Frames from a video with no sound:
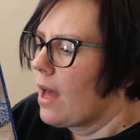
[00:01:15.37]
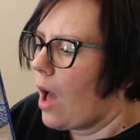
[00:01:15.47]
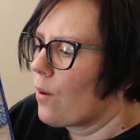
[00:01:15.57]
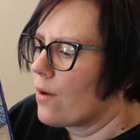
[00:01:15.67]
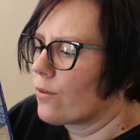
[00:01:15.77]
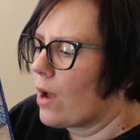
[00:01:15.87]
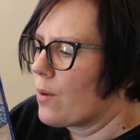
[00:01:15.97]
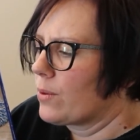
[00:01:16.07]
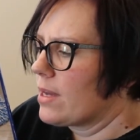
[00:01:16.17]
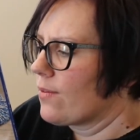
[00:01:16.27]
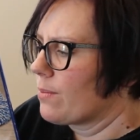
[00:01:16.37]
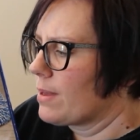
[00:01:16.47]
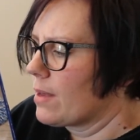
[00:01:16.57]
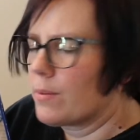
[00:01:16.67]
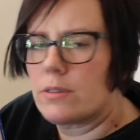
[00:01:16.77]
However, I would never
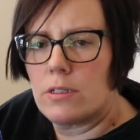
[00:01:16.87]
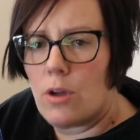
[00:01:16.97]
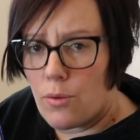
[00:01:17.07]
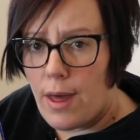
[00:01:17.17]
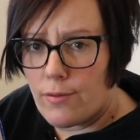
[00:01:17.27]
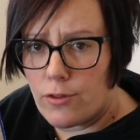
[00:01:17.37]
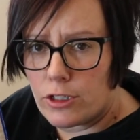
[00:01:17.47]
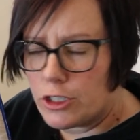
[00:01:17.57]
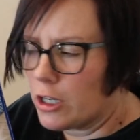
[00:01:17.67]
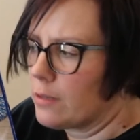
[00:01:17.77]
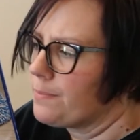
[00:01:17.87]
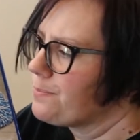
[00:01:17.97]
be able to know that for sure.